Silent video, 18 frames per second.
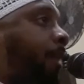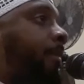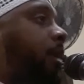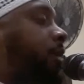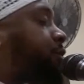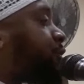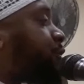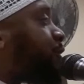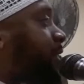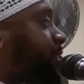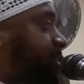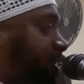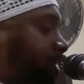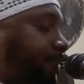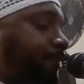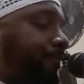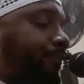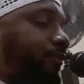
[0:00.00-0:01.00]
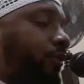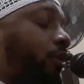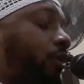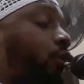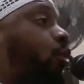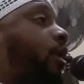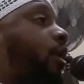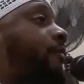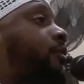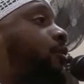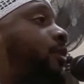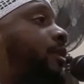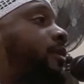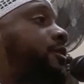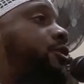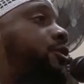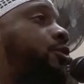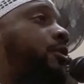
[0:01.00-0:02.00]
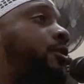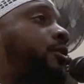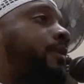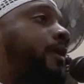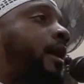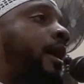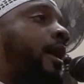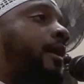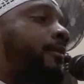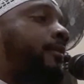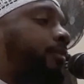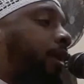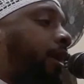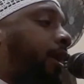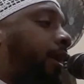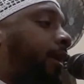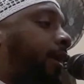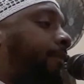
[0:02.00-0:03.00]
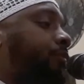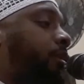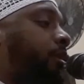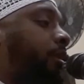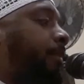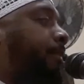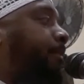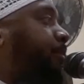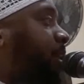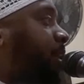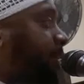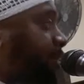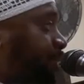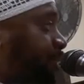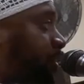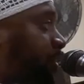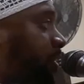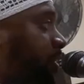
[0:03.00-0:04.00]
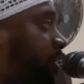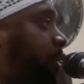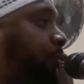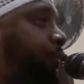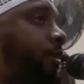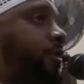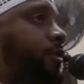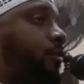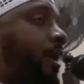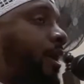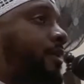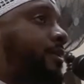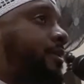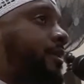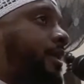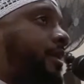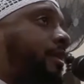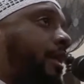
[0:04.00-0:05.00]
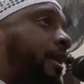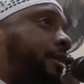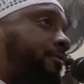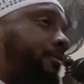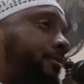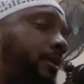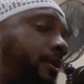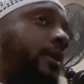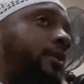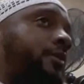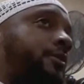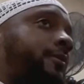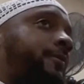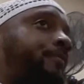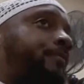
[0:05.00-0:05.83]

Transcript: So listen, whoever wants to apply, apply. But the reason why I said that is because